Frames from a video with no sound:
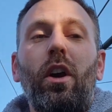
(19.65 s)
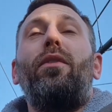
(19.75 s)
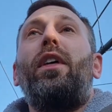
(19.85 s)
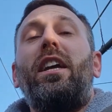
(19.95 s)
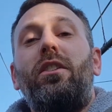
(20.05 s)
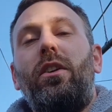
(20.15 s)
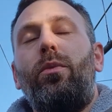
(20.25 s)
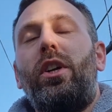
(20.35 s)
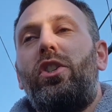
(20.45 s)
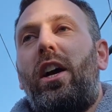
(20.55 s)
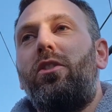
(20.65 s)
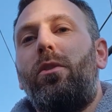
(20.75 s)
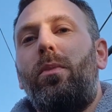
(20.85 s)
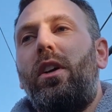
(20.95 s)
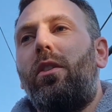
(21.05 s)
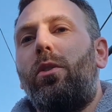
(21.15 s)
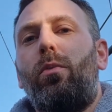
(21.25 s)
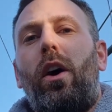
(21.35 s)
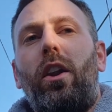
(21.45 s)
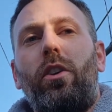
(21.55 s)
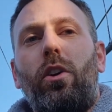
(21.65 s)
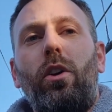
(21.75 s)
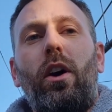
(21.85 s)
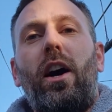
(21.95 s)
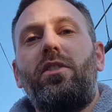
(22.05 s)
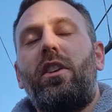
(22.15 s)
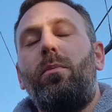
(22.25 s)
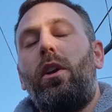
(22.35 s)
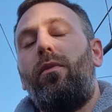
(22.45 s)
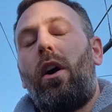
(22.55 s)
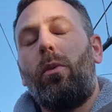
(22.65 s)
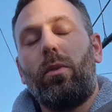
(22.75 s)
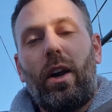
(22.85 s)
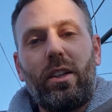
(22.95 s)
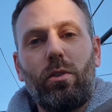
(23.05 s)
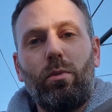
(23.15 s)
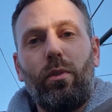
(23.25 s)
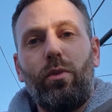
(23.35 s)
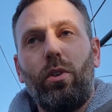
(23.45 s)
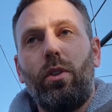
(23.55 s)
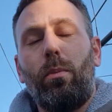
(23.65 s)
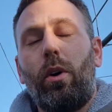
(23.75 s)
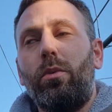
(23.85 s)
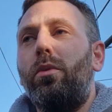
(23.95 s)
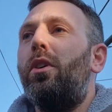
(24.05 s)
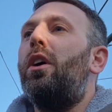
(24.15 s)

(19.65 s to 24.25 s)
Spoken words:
They did reach out to me a little while ago asking me if I would like to review the bottle.